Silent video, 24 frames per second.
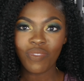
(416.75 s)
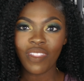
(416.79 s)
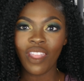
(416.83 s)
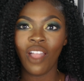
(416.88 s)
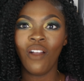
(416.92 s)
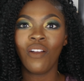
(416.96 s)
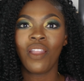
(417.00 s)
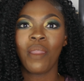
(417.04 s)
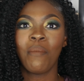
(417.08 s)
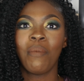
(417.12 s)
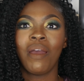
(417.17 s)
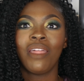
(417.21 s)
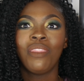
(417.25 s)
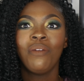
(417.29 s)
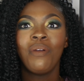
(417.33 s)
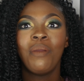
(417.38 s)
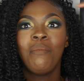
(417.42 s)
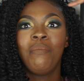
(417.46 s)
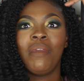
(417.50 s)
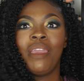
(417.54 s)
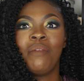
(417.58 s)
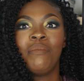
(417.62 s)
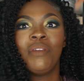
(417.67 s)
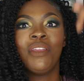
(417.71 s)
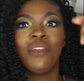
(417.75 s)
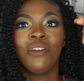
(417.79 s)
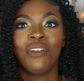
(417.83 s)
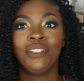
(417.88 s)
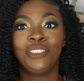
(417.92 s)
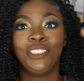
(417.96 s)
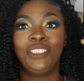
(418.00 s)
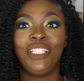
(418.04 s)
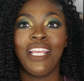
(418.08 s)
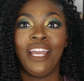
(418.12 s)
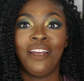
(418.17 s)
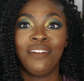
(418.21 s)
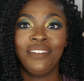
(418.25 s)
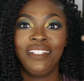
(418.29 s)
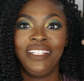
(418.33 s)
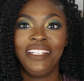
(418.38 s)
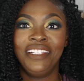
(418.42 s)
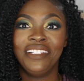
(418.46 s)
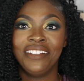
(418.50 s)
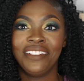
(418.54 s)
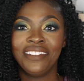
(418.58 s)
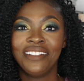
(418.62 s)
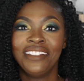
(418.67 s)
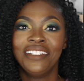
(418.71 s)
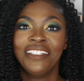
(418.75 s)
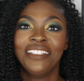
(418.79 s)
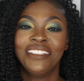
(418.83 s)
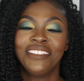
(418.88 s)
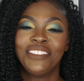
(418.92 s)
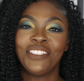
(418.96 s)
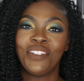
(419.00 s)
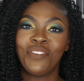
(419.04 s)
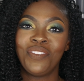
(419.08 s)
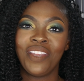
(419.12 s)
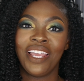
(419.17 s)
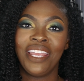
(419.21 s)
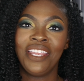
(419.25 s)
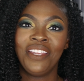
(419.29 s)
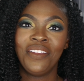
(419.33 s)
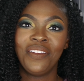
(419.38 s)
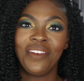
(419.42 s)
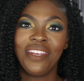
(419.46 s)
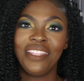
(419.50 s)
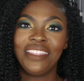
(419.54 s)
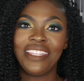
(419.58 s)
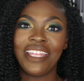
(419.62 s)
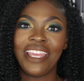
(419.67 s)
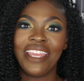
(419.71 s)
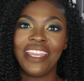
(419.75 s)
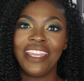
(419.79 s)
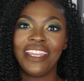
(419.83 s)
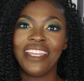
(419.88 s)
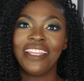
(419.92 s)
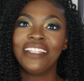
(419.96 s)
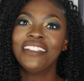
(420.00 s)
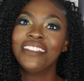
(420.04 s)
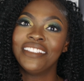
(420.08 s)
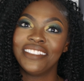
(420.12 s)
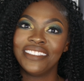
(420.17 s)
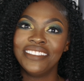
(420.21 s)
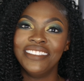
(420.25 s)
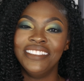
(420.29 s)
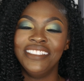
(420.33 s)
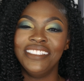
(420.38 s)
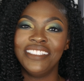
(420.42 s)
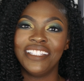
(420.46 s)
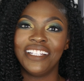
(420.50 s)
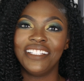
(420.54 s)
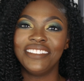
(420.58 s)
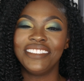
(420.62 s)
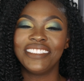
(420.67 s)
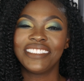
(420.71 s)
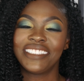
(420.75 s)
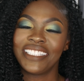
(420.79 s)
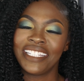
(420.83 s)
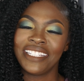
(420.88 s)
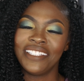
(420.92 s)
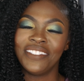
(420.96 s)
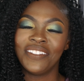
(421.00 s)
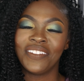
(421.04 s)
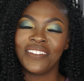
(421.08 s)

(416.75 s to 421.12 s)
okay, by the way, baby girl's down here. So if y'all hear anything, you know, just ignore